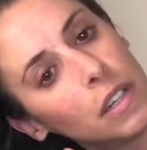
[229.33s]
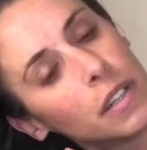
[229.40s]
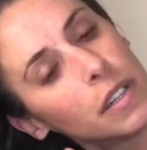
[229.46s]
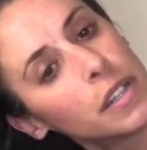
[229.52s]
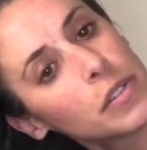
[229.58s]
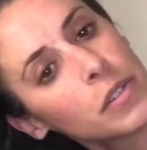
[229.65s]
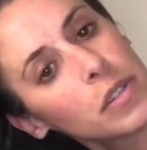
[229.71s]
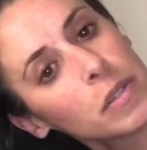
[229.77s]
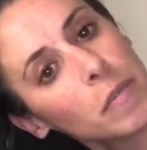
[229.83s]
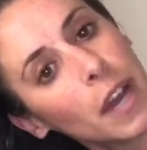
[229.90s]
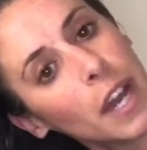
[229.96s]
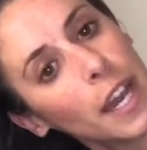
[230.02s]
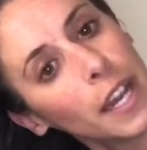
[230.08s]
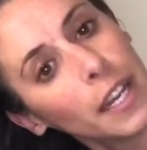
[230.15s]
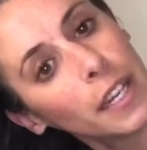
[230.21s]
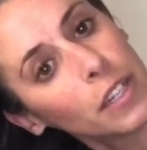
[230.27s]
This was
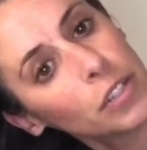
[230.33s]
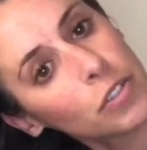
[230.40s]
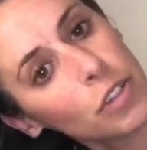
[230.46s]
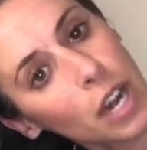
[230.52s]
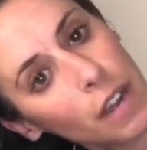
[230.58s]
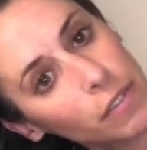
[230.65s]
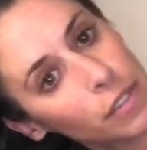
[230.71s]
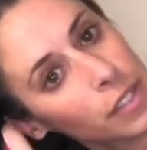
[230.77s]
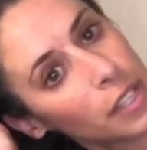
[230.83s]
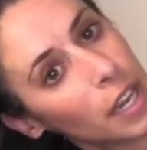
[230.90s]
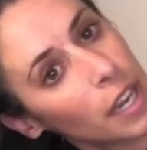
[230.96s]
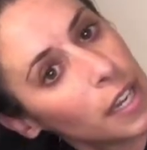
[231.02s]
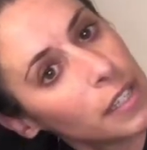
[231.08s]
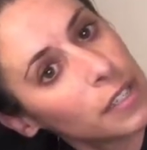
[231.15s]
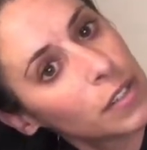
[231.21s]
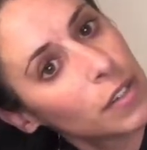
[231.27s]
my travel
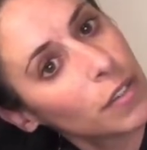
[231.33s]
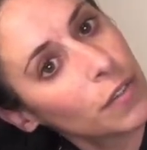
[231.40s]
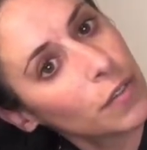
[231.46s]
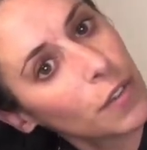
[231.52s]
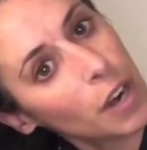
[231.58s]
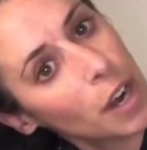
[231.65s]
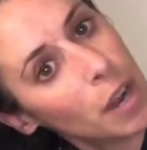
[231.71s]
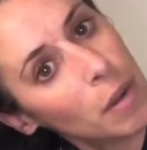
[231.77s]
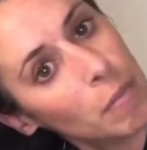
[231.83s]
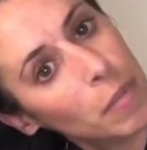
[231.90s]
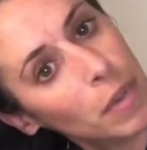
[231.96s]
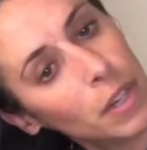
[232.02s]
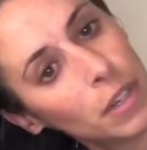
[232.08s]
size from